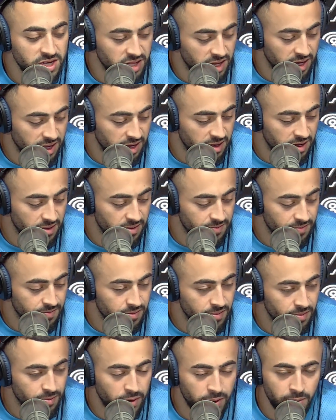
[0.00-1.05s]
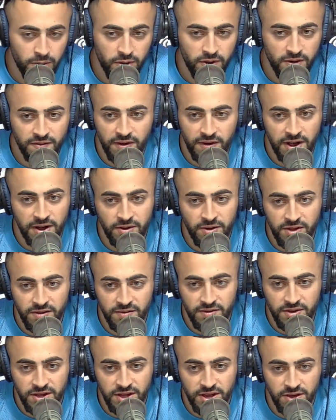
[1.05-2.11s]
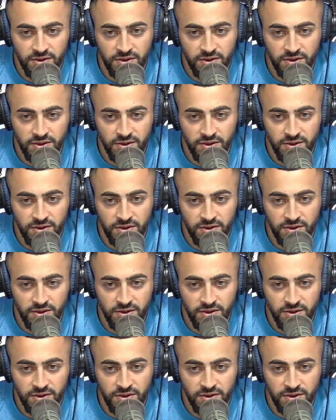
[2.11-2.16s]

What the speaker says: like people go viral every day.